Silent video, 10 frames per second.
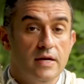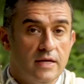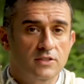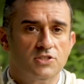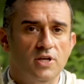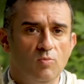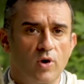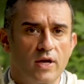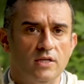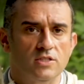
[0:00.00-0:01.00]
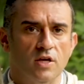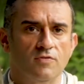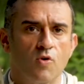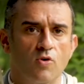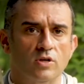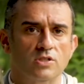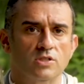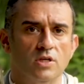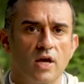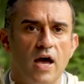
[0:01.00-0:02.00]
In some ways, of
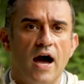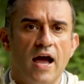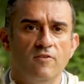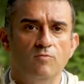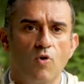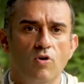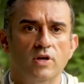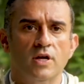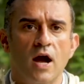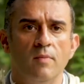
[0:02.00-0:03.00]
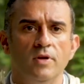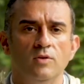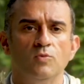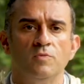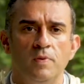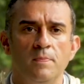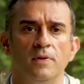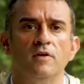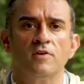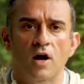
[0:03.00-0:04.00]
course, I have more in common with
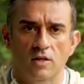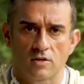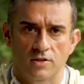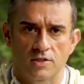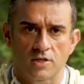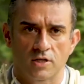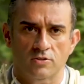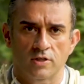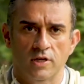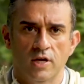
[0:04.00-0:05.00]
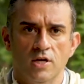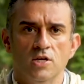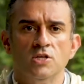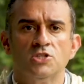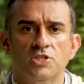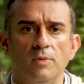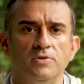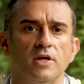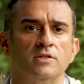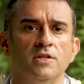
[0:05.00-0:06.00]
people of color in this country,
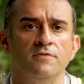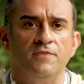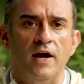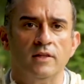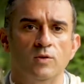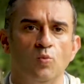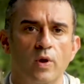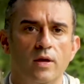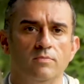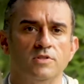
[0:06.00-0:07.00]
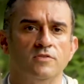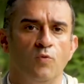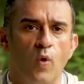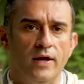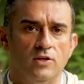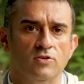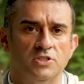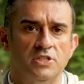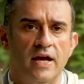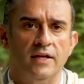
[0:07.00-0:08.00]
subject to the violent whims of white
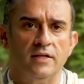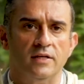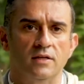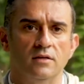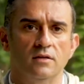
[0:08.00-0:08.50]
Christianity.